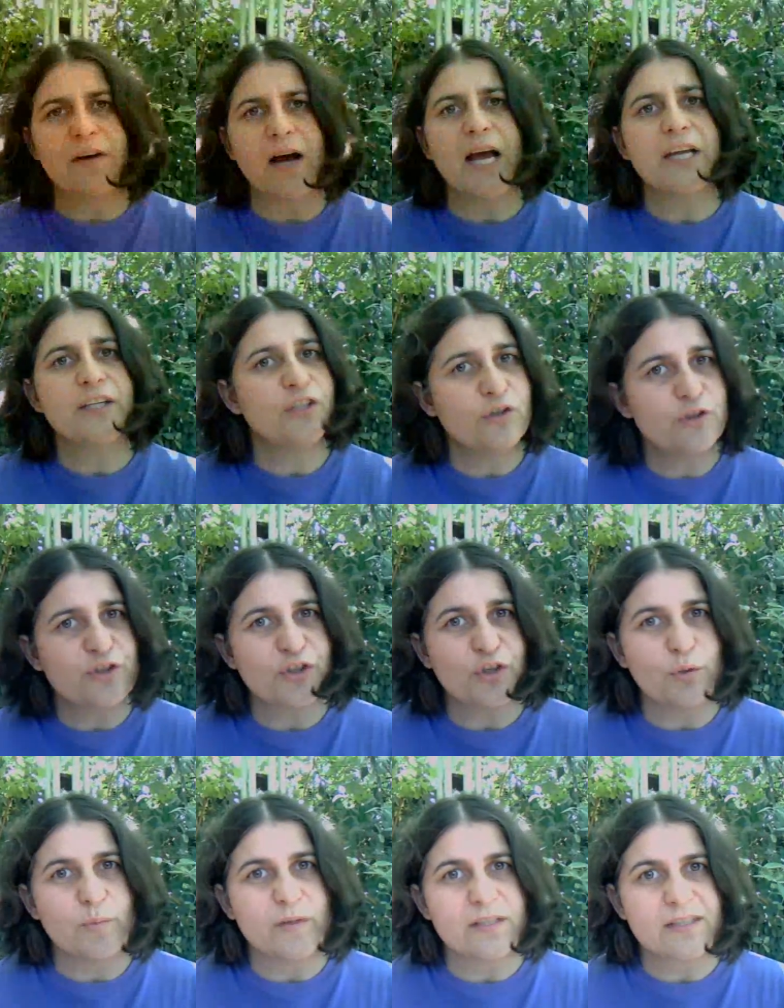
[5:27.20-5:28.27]
via
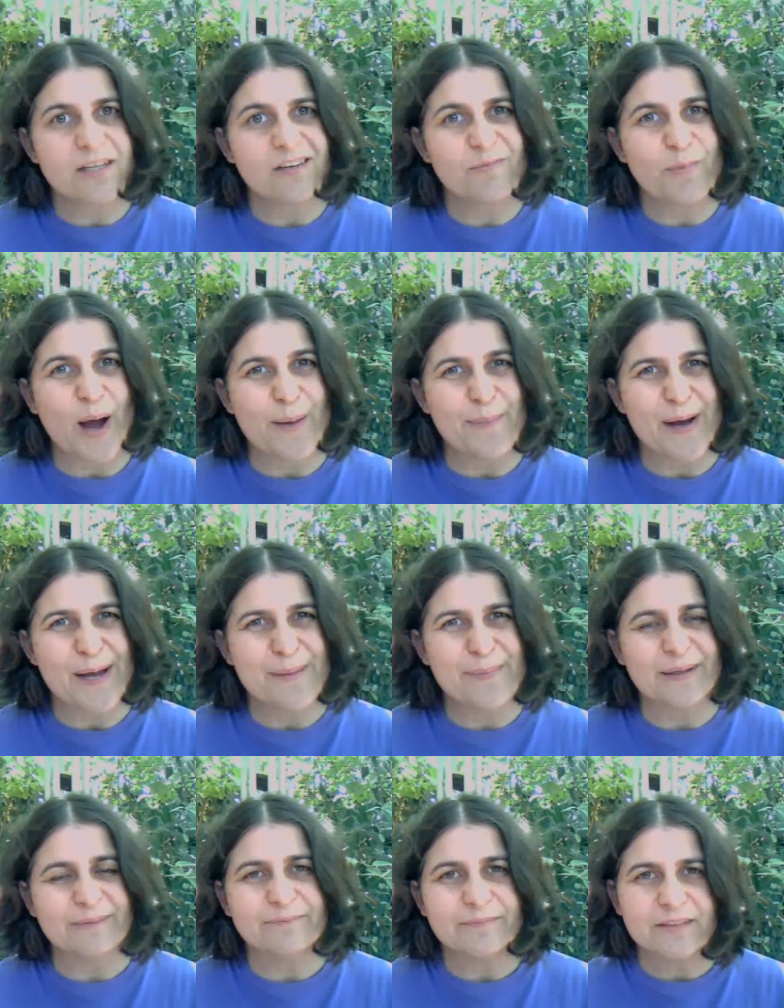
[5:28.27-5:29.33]
YouTube instead of via
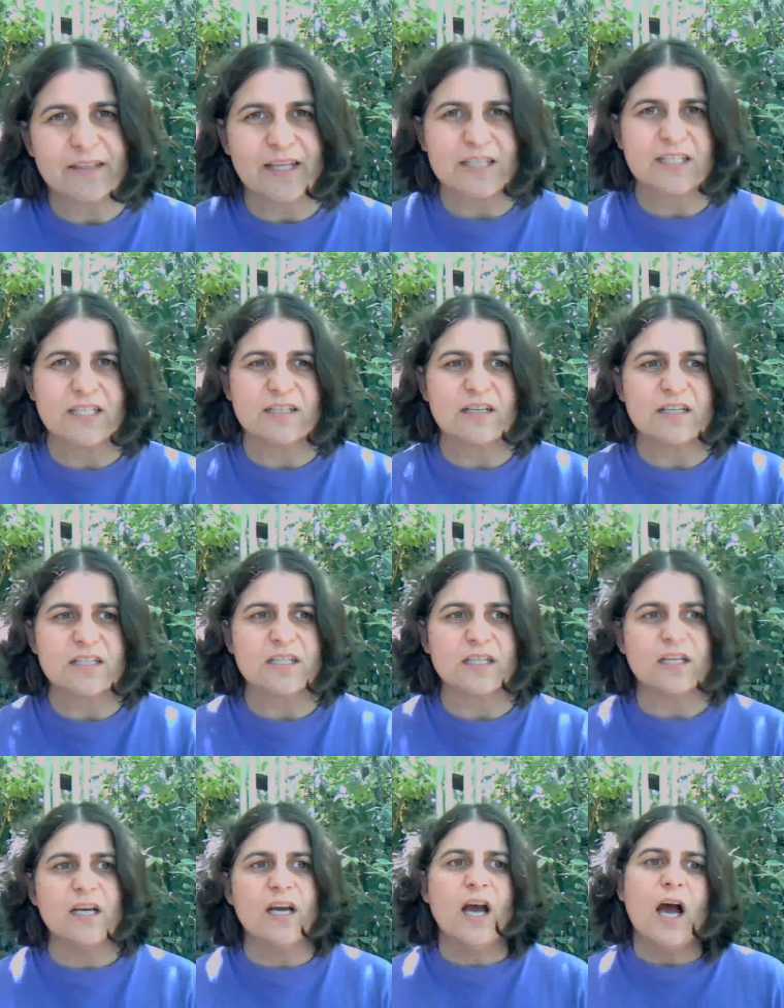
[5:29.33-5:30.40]
paper, so that's interesting.
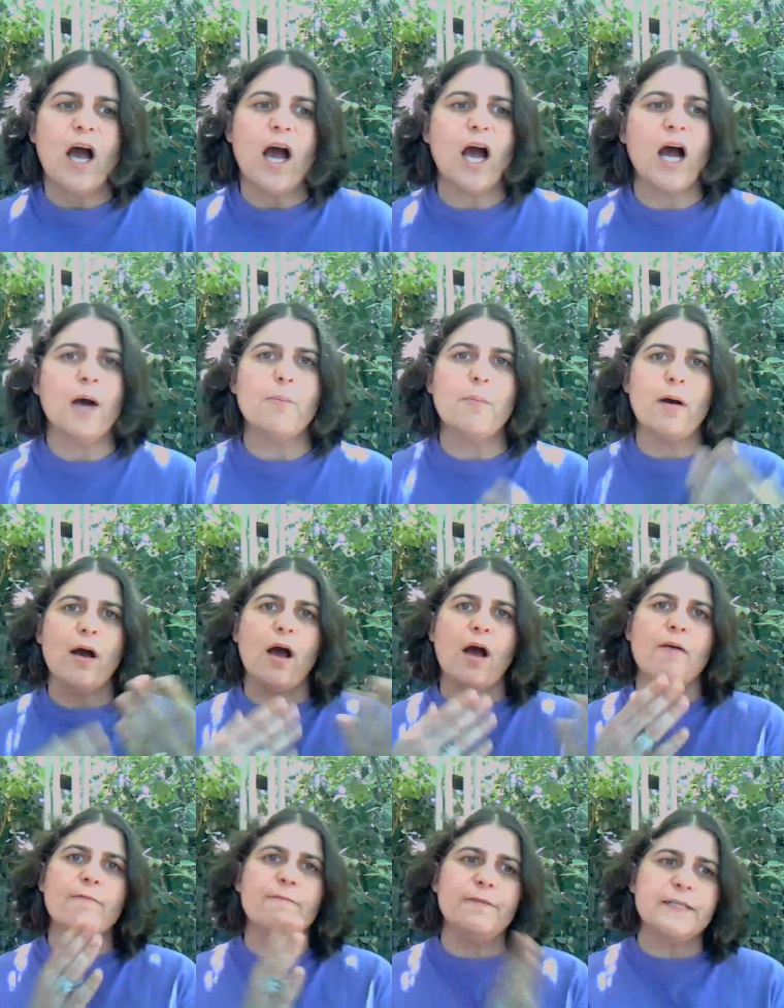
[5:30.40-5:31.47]

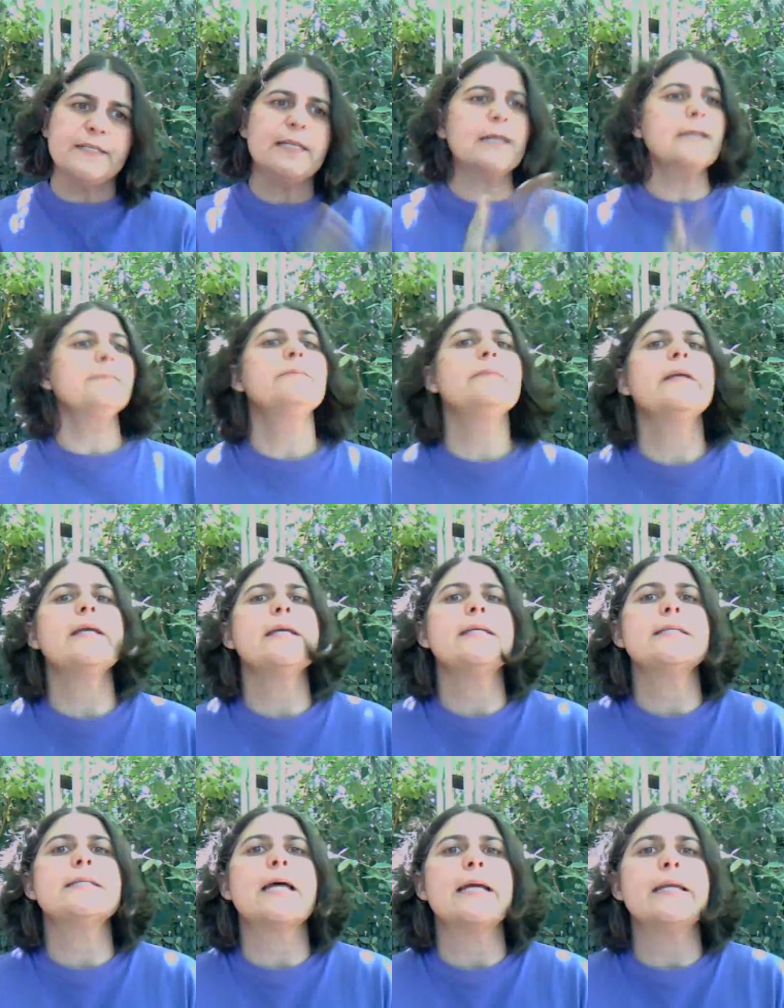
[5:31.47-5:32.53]
Viddler
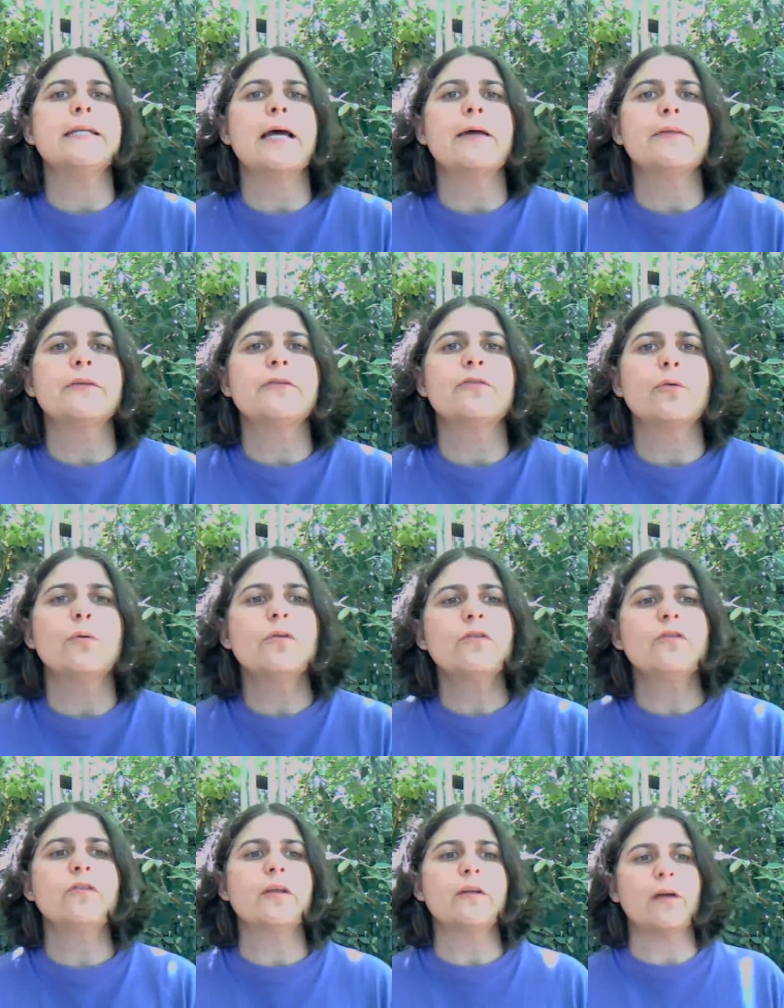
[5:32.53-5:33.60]
is another
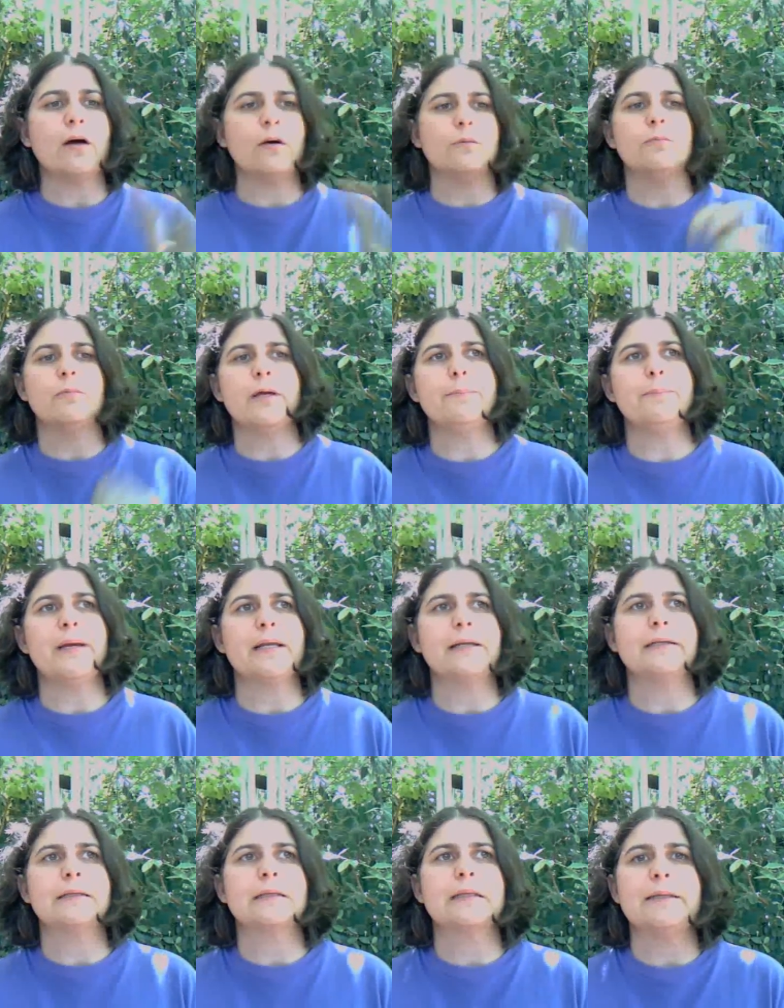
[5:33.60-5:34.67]
source that I'll embed a
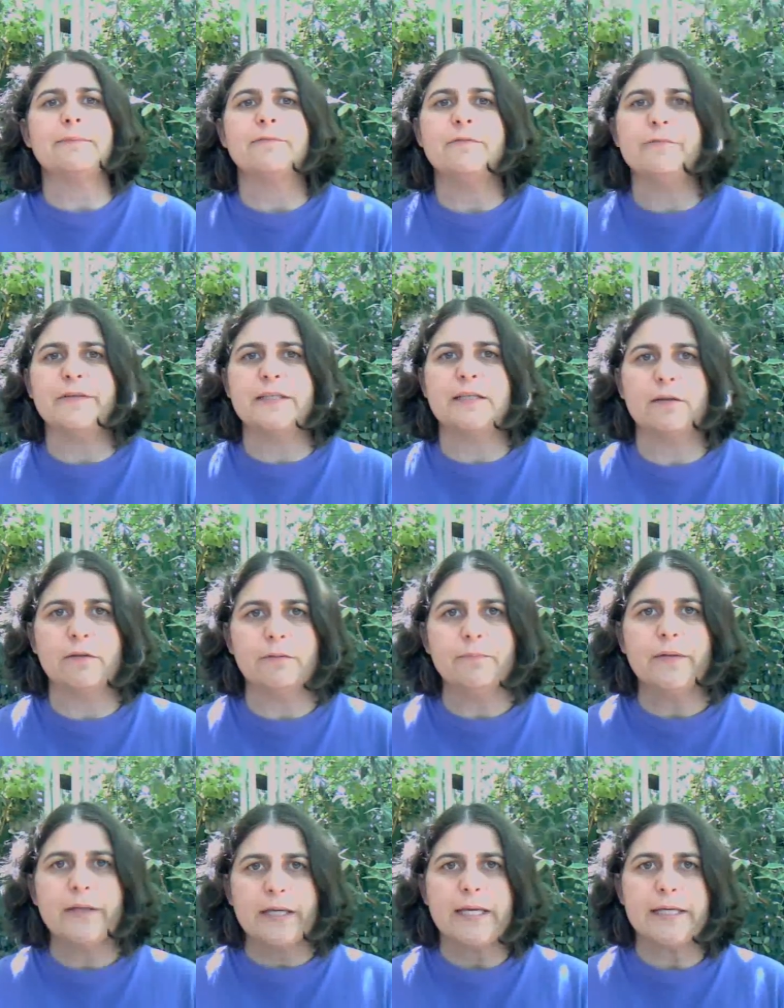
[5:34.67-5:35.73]
little clip from Viddler
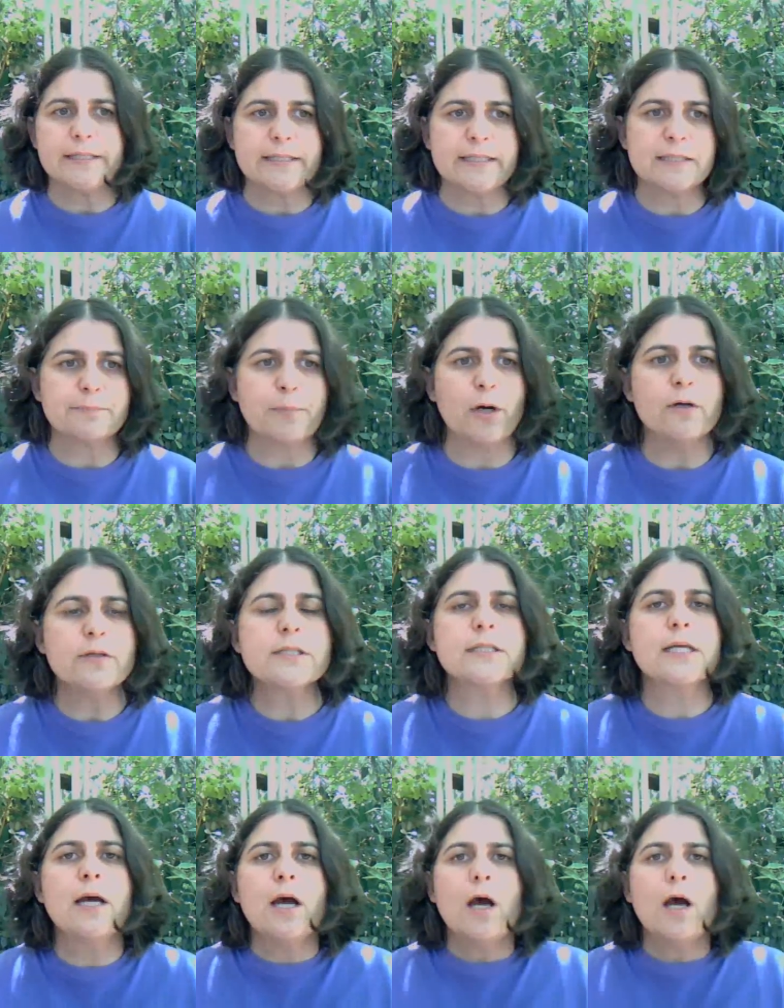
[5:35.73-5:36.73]
into this post,